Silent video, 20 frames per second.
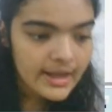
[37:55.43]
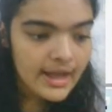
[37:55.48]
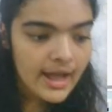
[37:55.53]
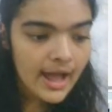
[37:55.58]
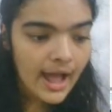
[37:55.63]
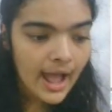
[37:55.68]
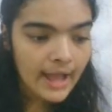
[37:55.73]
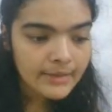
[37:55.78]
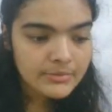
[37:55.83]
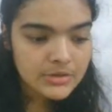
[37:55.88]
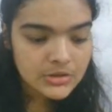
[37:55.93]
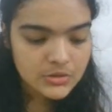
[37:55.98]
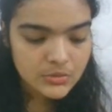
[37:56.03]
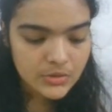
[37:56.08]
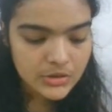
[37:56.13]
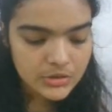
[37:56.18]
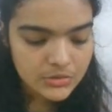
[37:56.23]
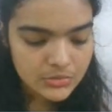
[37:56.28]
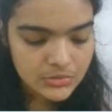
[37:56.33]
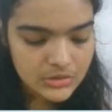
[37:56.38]
I'm just
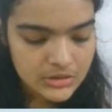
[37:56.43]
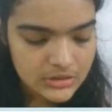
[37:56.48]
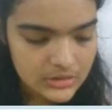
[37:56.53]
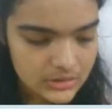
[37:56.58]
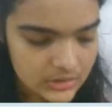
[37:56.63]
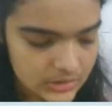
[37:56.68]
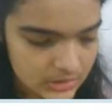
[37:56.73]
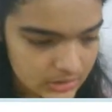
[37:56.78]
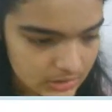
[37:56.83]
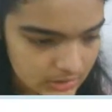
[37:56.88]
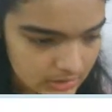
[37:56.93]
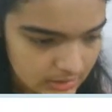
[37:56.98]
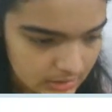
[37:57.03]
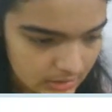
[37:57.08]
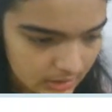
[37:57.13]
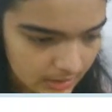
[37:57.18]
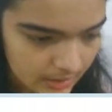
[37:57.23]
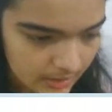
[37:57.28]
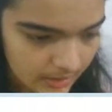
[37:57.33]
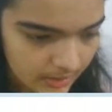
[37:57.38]
going to
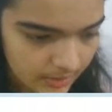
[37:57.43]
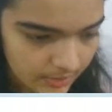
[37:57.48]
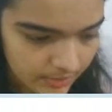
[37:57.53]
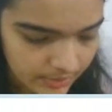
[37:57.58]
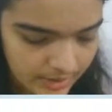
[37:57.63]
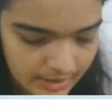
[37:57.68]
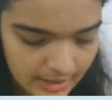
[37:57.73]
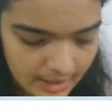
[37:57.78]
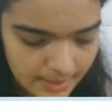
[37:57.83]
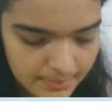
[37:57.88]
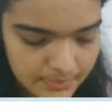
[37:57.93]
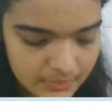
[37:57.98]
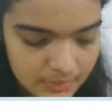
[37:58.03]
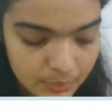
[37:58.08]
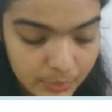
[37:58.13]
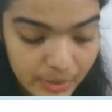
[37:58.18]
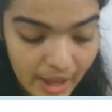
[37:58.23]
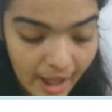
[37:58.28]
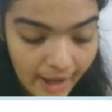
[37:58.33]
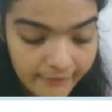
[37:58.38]
rename.
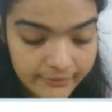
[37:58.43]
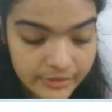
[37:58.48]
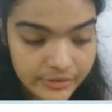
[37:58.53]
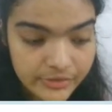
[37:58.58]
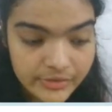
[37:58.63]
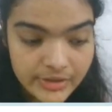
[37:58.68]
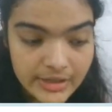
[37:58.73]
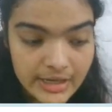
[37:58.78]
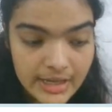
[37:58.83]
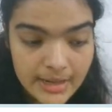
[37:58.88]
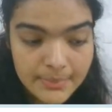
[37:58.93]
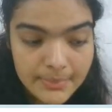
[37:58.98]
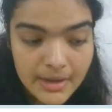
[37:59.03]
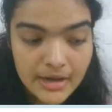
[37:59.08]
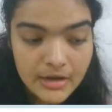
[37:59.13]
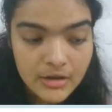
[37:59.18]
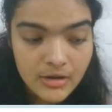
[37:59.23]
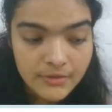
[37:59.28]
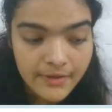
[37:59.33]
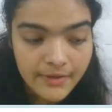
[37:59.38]
We haven't renamed
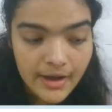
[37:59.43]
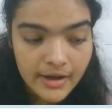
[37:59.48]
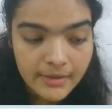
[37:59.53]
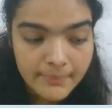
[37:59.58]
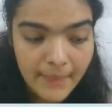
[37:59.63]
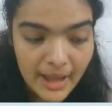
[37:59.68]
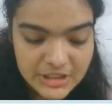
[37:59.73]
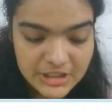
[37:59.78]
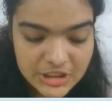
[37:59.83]
any of our matching